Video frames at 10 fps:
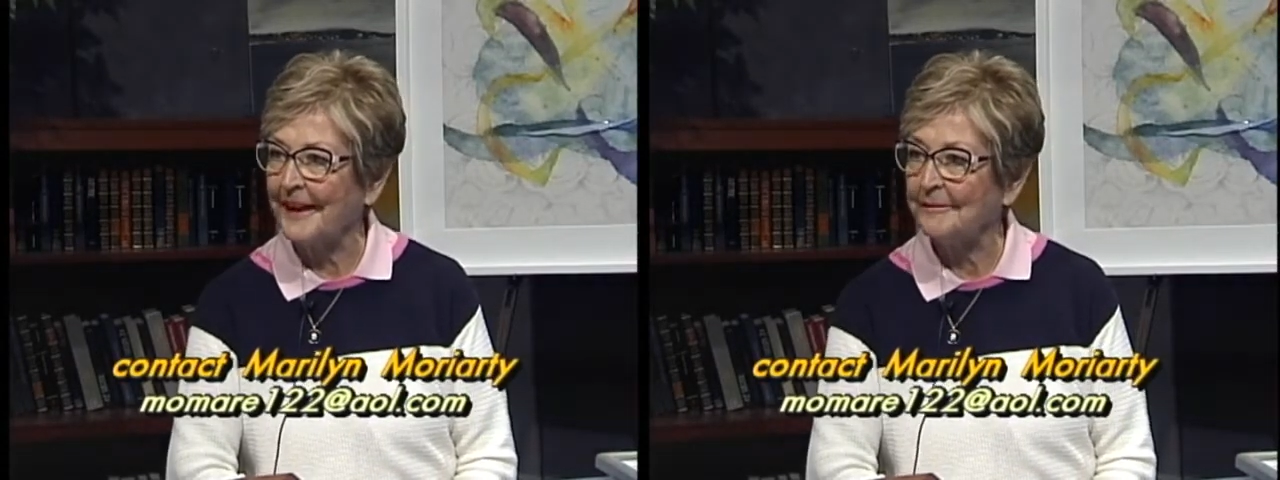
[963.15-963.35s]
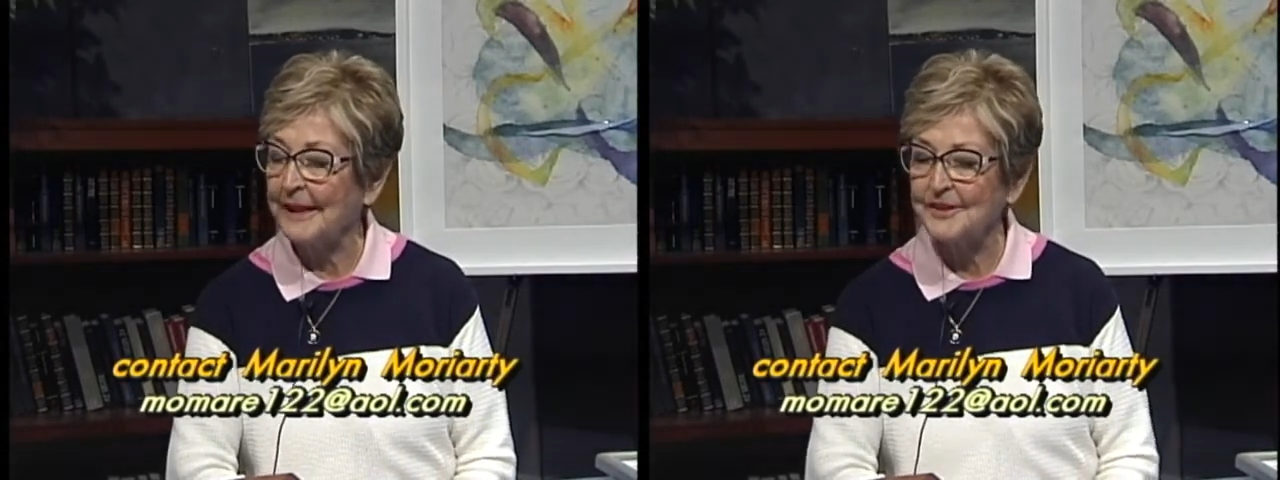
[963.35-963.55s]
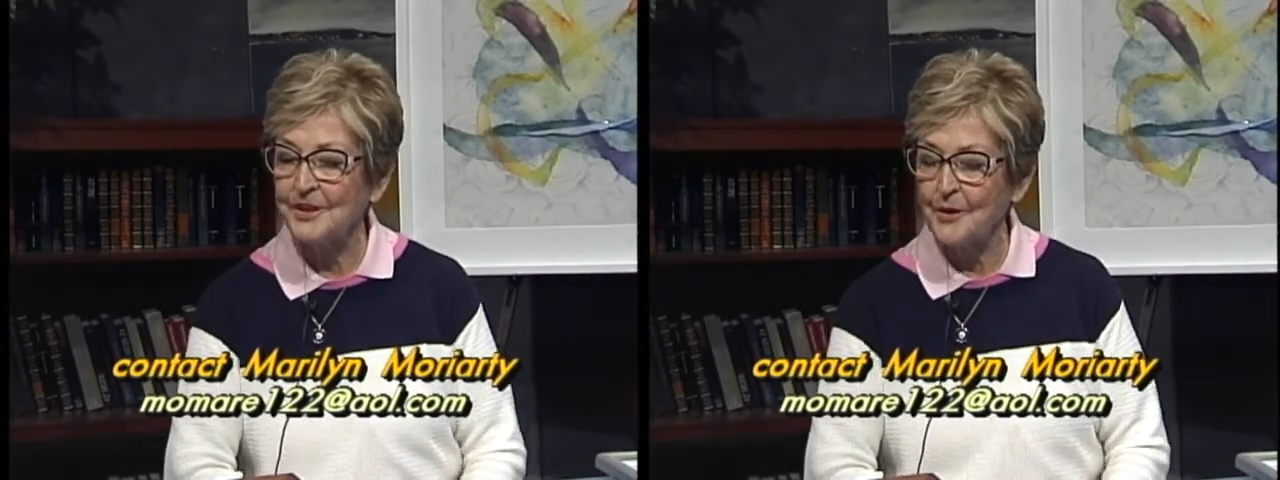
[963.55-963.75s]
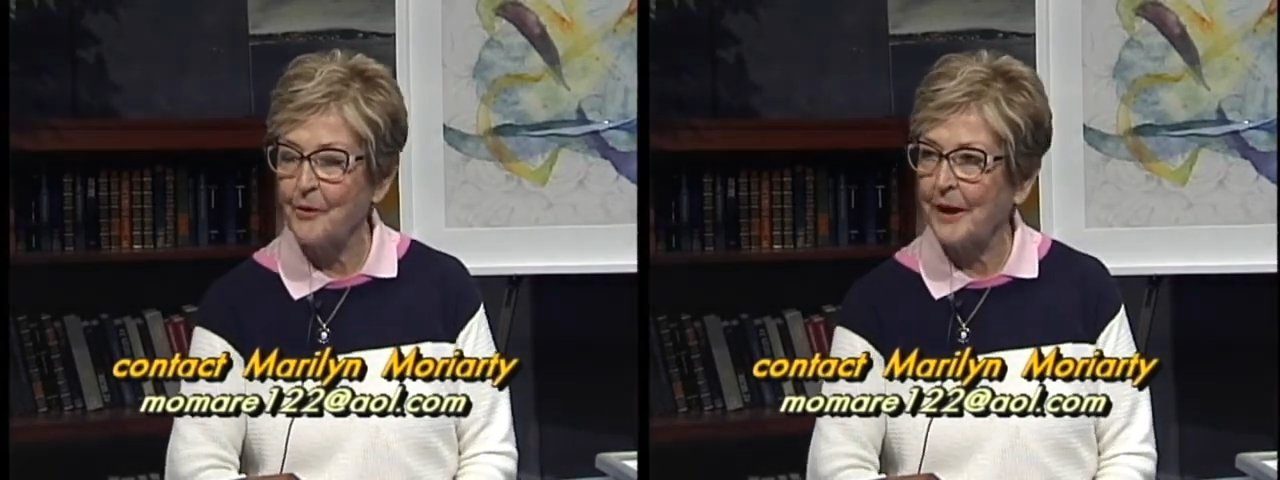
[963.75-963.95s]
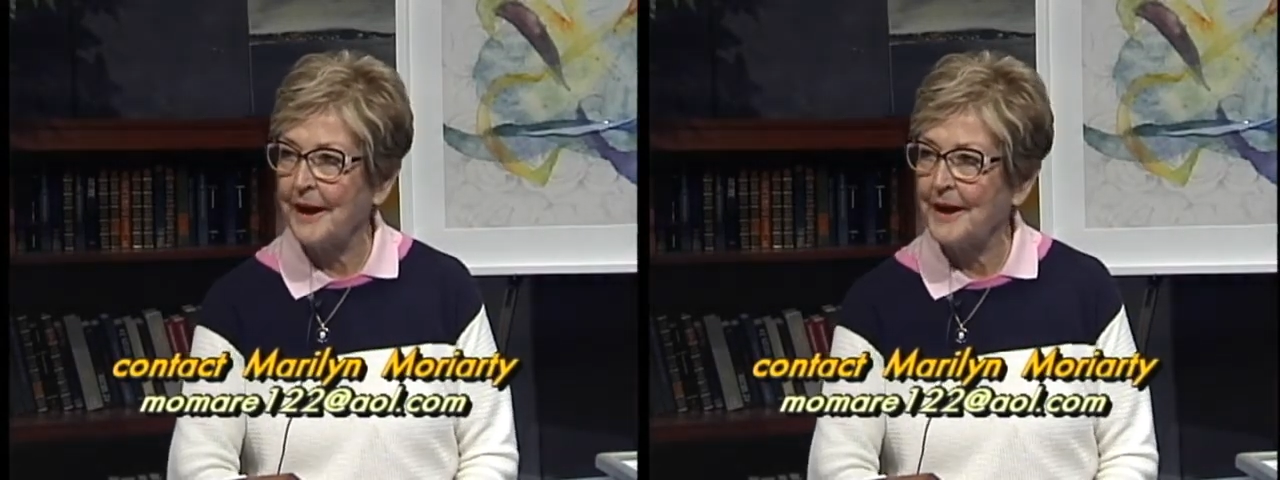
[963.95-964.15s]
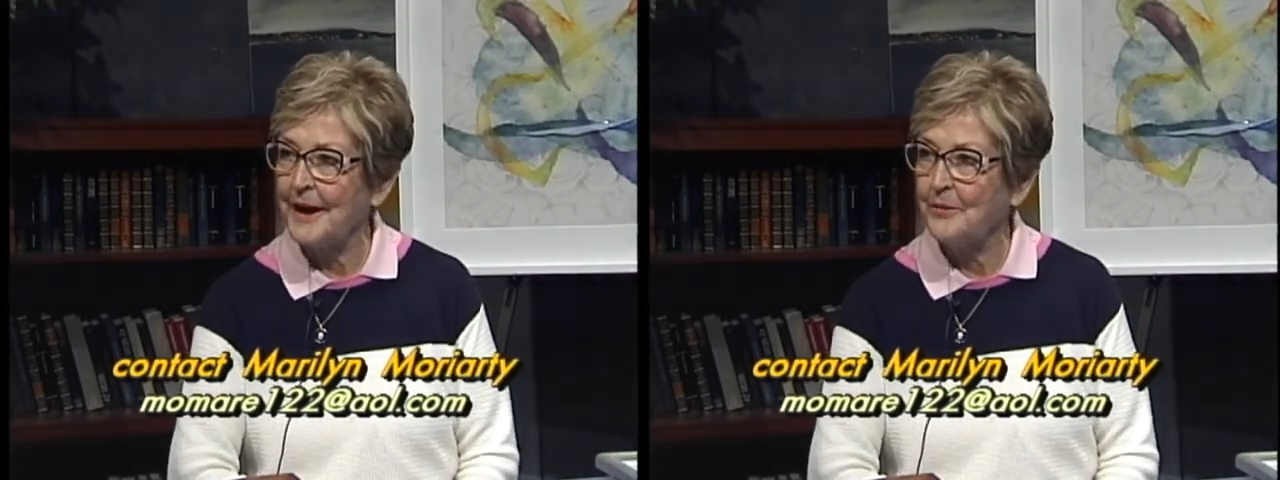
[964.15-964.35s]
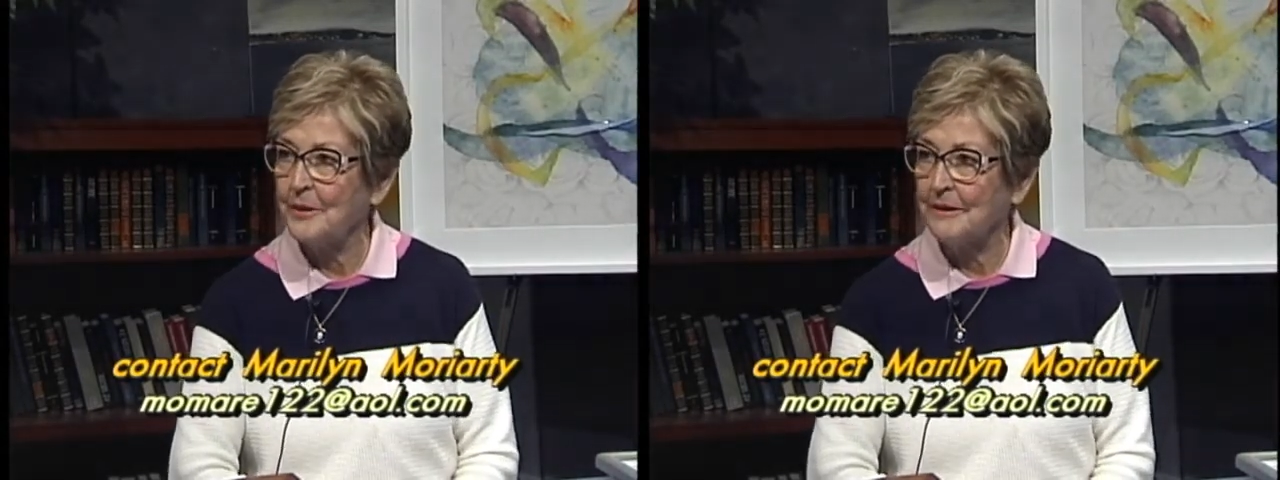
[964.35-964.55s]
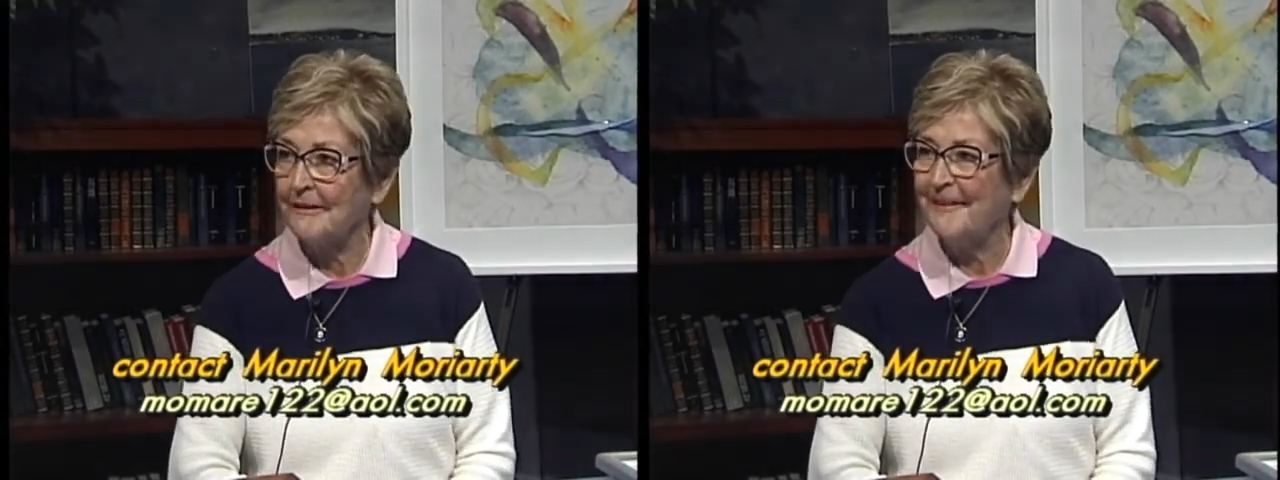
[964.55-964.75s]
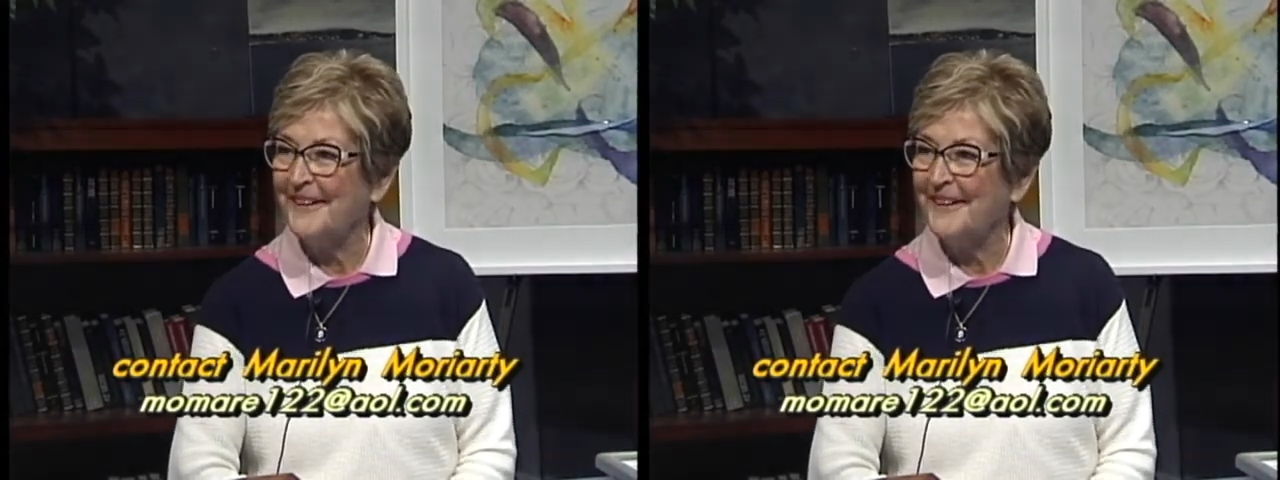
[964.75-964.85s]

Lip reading: And I said, okay, I will.